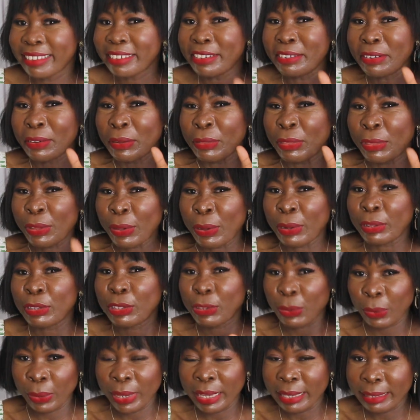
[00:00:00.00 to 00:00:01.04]
you know, dirt
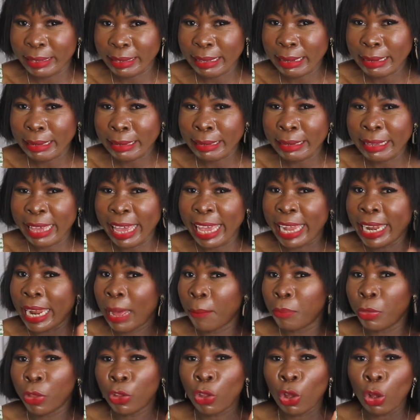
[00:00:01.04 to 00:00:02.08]
so easily, and
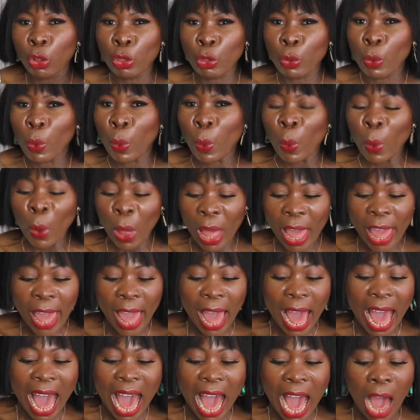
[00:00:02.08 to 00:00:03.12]
I don't know
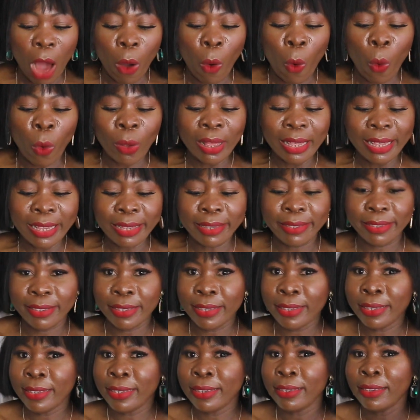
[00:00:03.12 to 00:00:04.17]
how
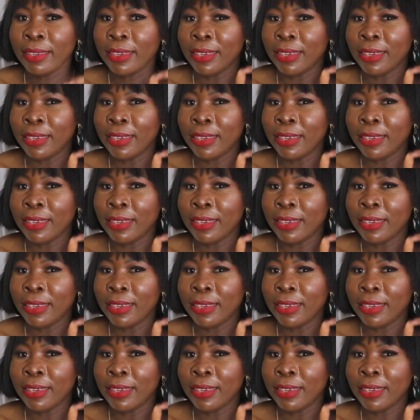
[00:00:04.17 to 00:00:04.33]
easy,